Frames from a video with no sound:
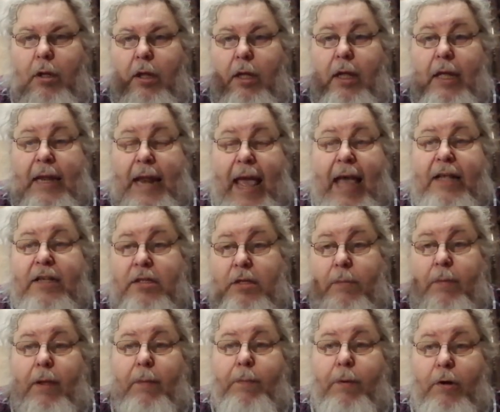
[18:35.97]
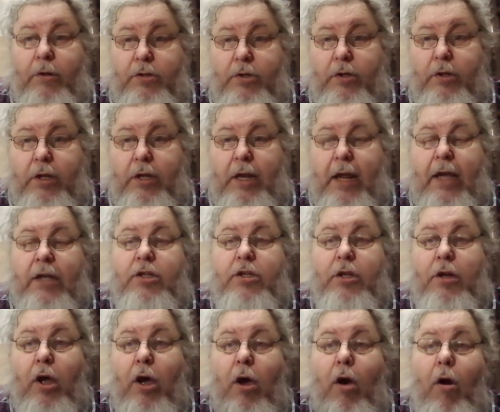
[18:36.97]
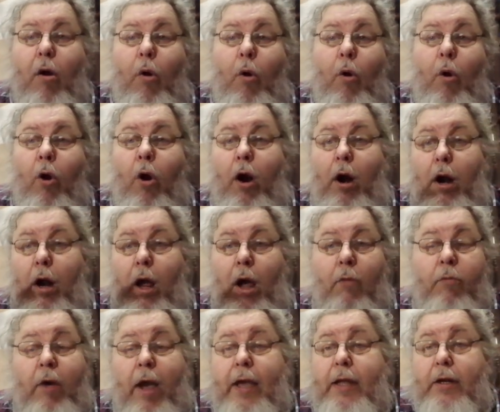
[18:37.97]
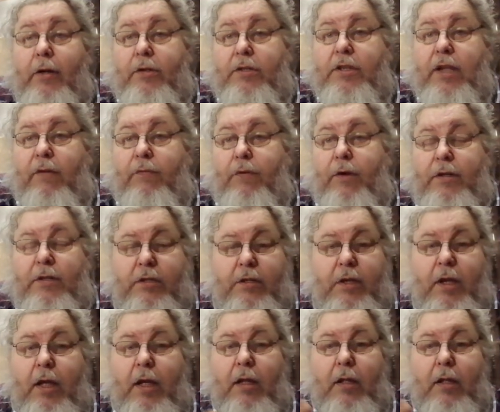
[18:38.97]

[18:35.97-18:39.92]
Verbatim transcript: It has to be a personal connection. Or a writer, say, for instance.